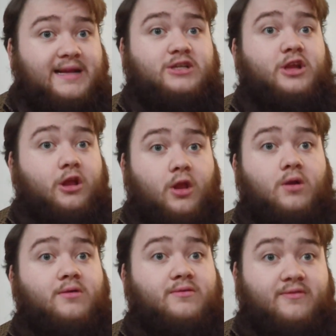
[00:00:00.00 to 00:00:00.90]
actually a
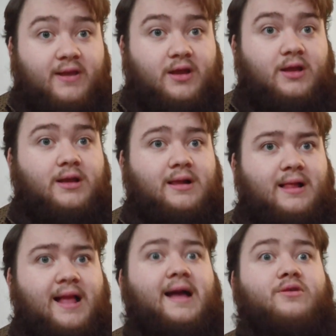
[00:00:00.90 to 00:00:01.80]
long filler
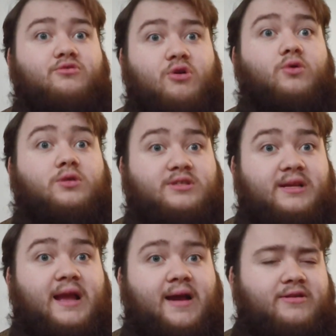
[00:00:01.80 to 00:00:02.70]
hand rolled
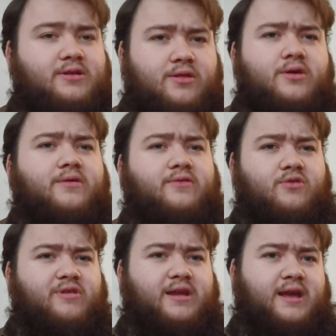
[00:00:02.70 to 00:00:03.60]
cigar. It's a
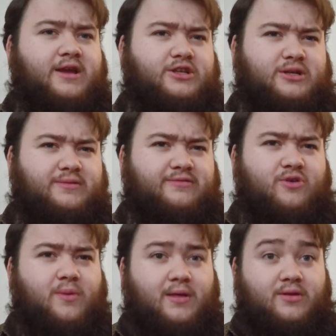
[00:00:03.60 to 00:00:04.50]
34 ring gauge,
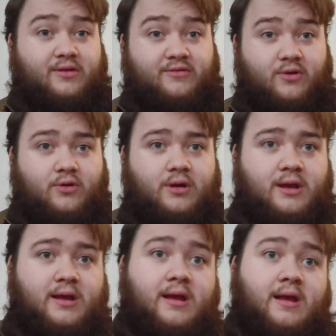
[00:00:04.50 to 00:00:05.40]
4x34.
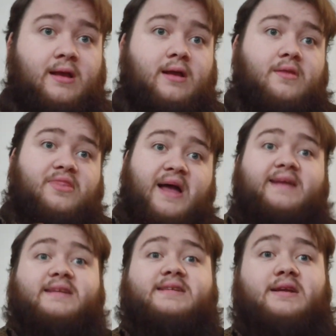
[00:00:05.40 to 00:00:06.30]

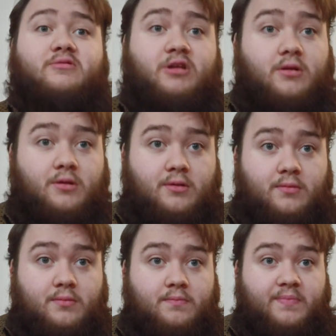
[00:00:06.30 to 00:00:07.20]
That is a cigarillo though.
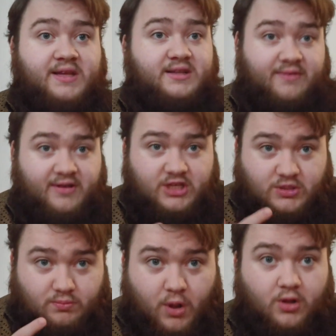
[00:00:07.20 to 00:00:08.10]
It's a very
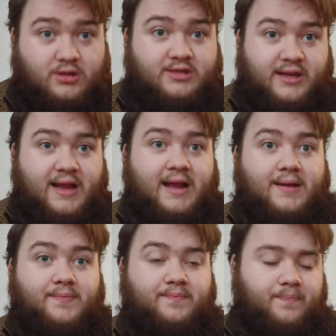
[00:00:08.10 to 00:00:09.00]
small
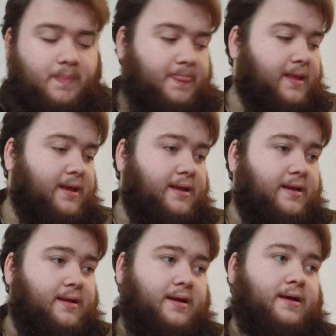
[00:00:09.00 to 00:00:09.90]
cigar.
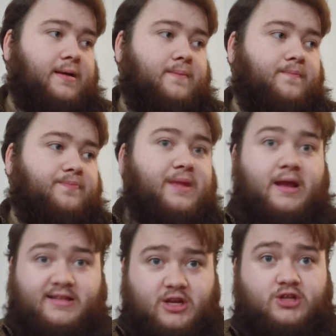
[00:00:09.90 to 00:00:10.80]

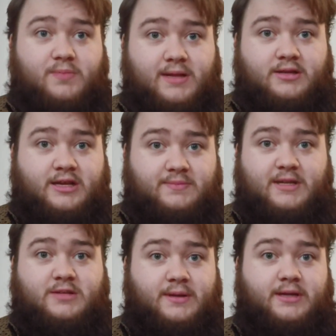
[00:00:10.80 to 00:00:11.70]
That is meant
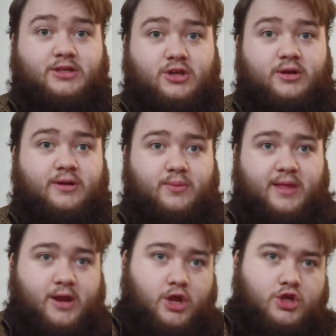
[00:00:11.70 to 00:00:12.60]
to be enjoyed
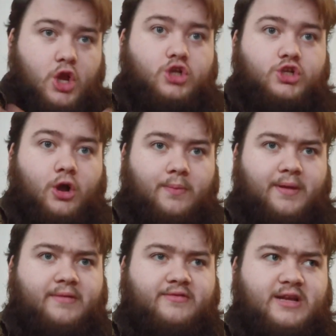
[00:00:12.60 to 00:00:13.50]
within a short
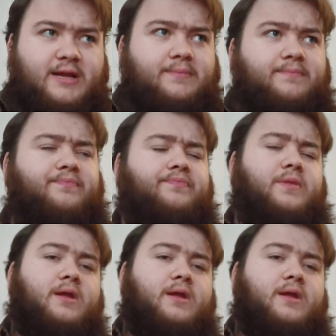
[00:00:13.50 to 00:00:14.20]
period of time.